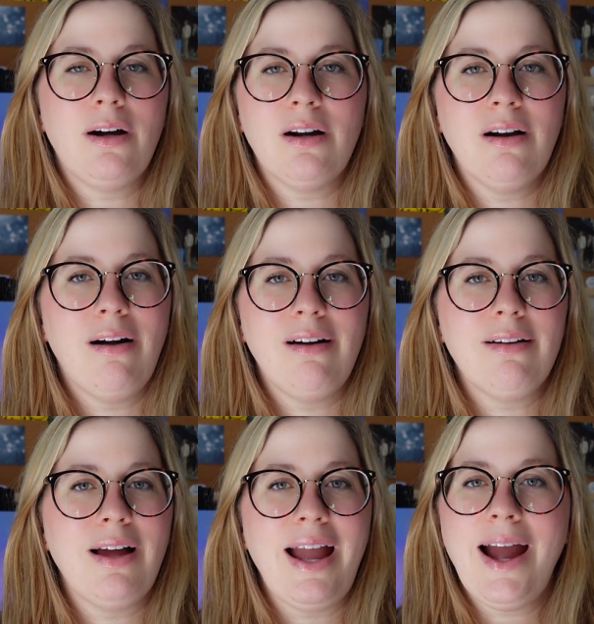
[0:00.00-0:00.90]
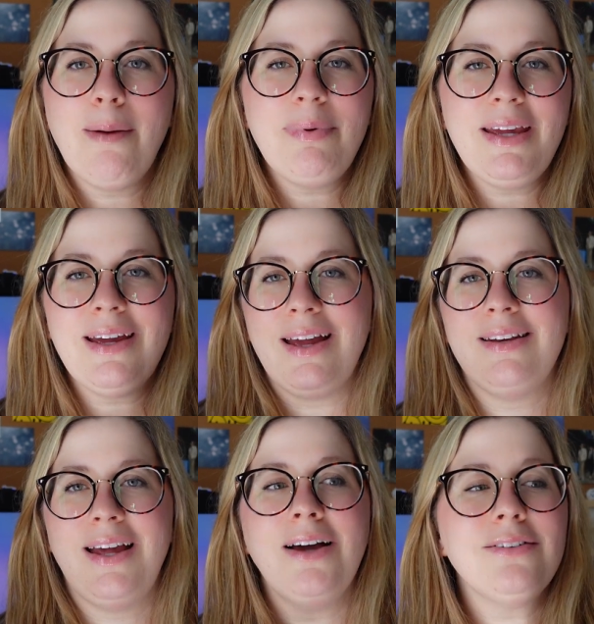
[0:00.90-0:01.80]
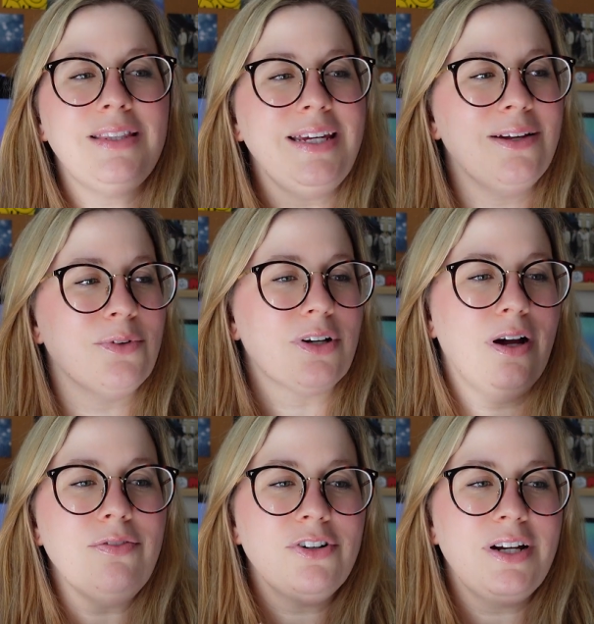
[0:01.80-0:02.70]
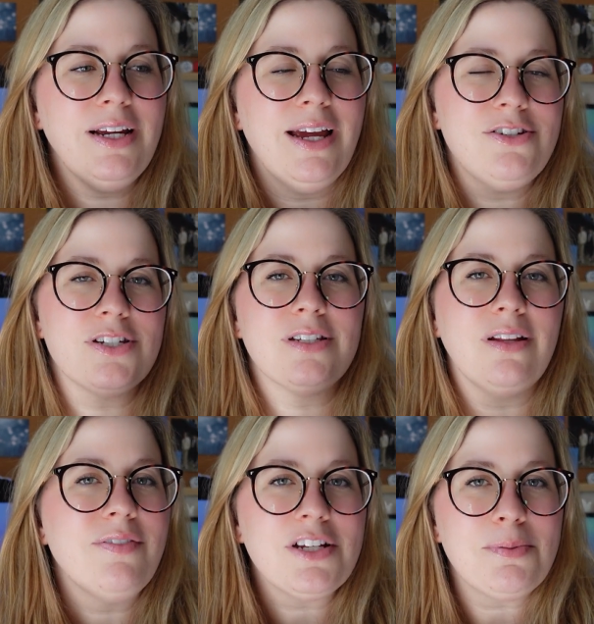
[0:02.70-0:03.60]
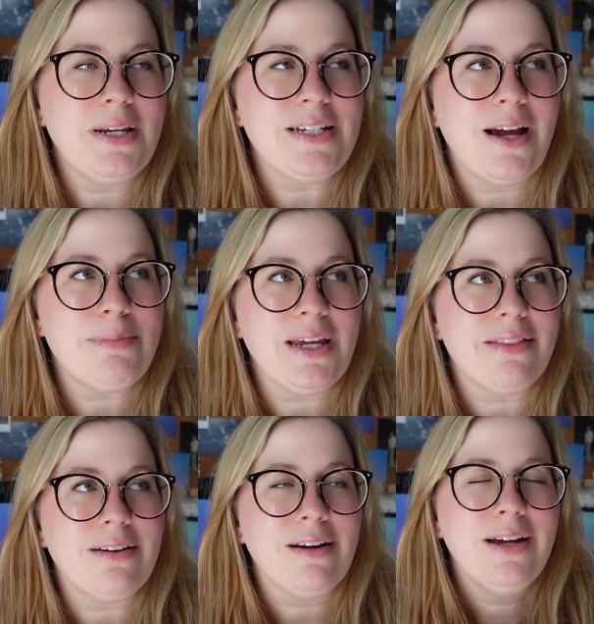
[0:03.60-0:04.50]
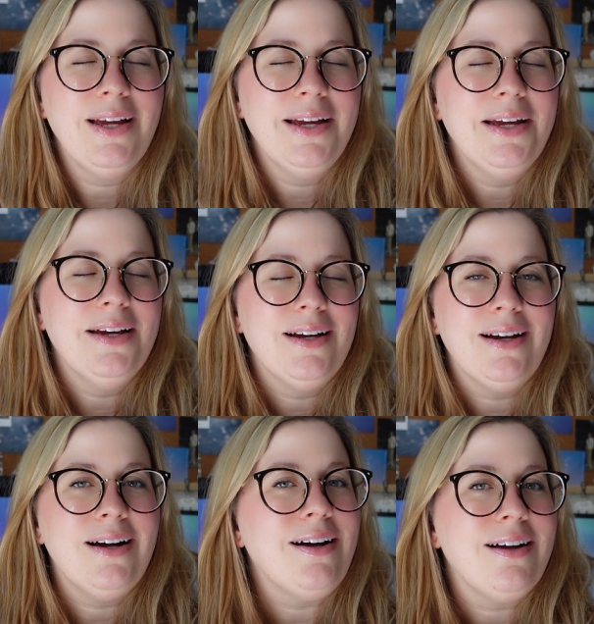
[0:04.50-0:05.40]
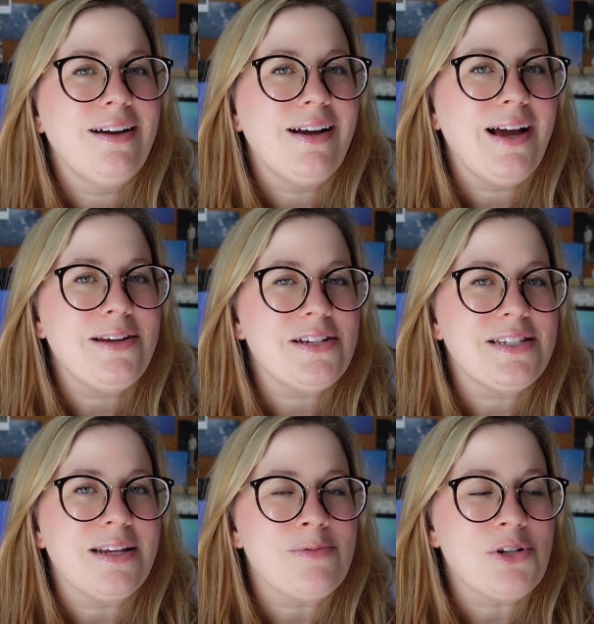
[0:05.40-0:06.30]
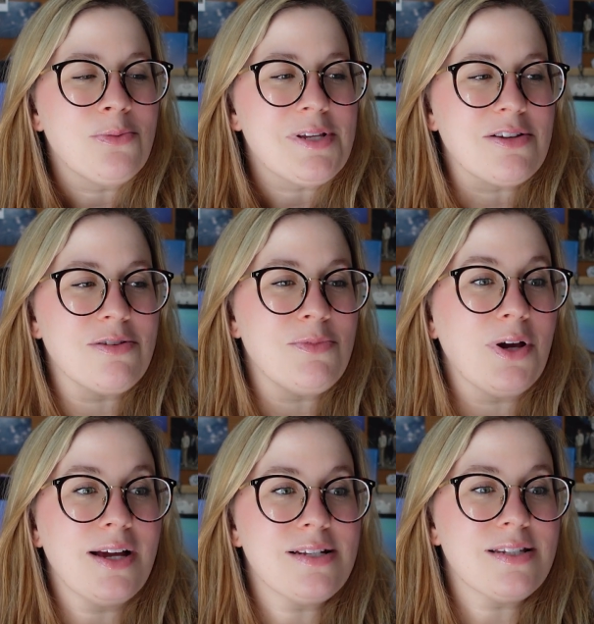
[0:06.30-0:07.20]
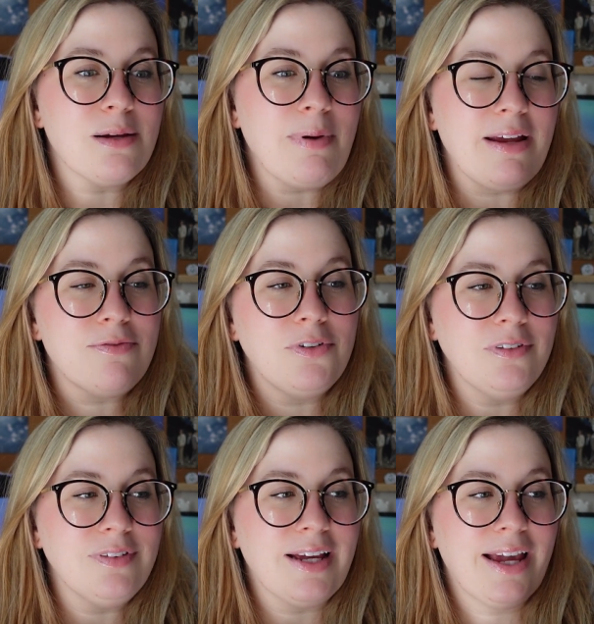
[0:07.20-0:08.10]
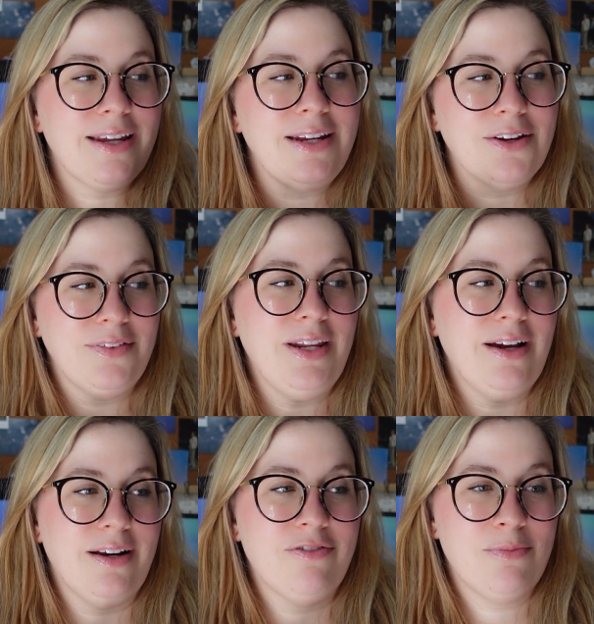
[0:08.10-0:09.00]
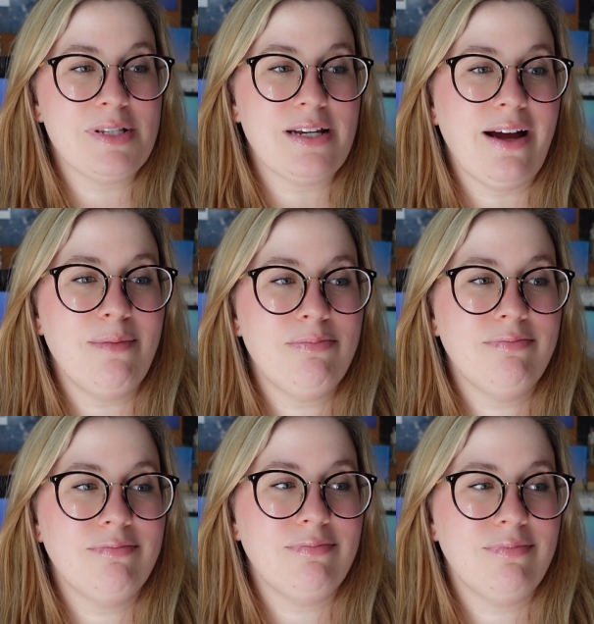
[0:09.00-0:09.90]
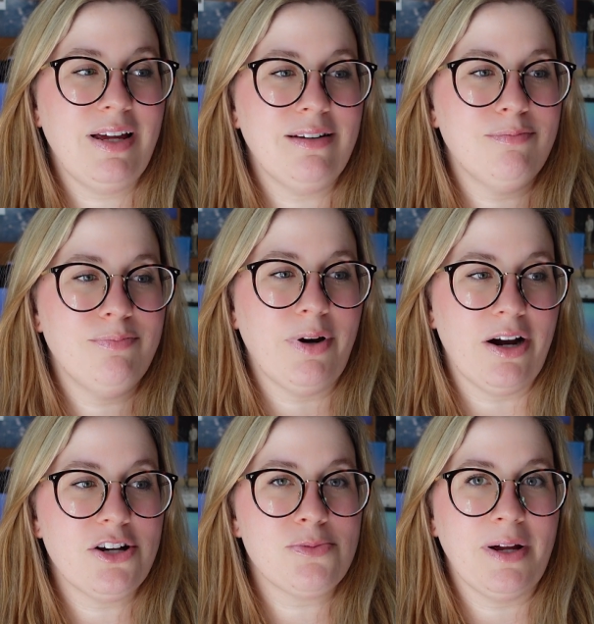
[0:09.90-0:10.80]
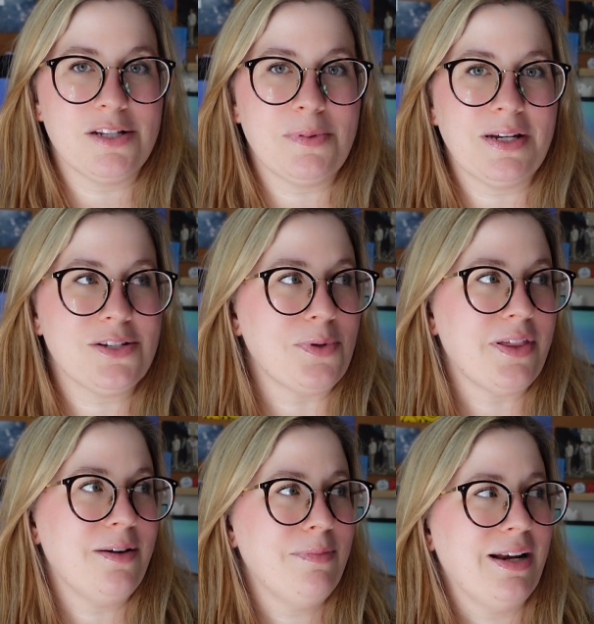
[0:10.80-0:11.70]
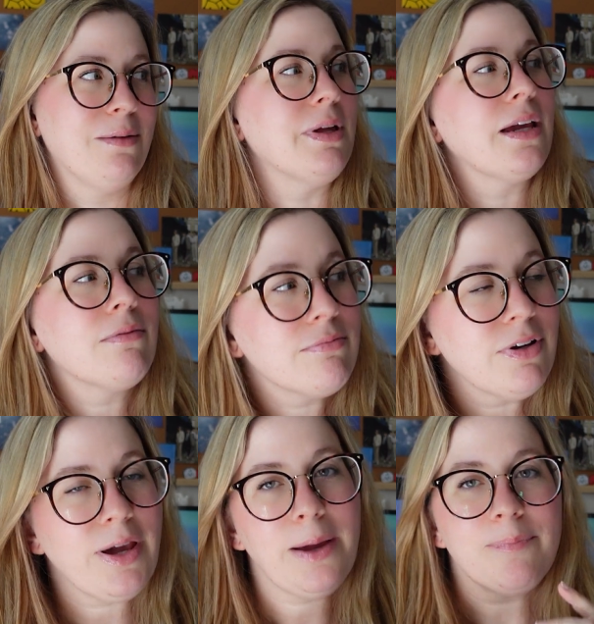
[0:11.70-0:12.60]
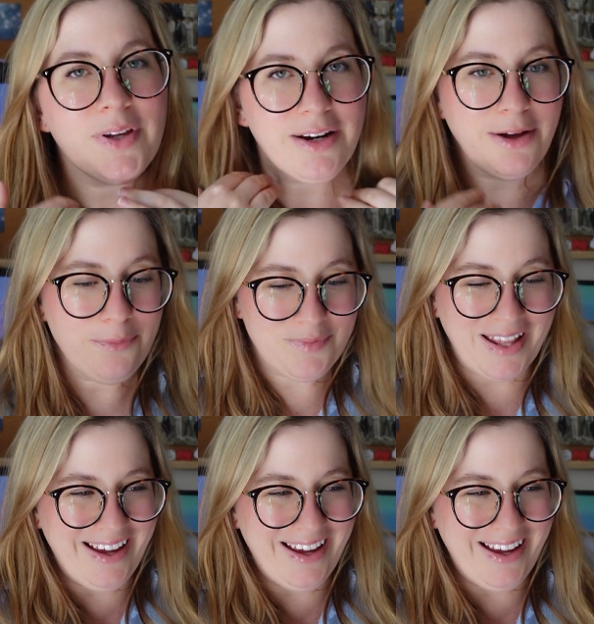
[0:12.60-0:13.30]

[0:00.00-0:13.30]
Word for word: are all happy and healthy and recovering and just loving spending time together. Ugh, I just am so obsessed with you guys. It's like painful. Like I can hear that he got up from his nap and Barish, my husband, is with him and I'm like, okay, gotta go.